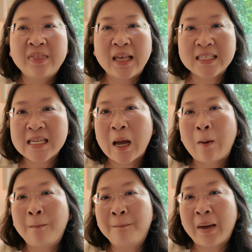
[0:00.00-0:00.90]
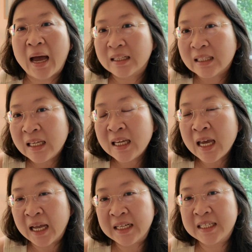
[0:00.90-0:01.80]
That's how
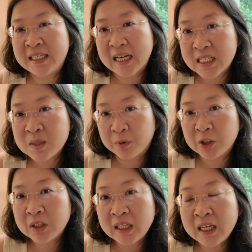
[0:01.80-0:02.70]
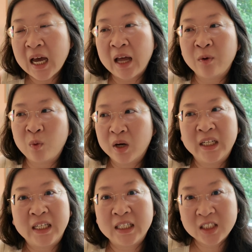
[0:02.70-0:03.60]
badly and desperately I
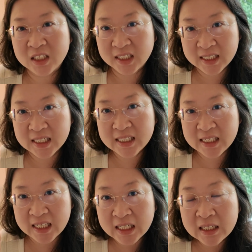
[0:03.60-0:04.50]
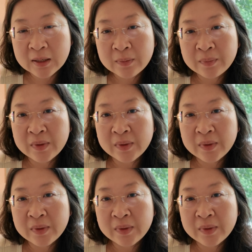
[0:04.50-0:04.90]
wanted it to succeed.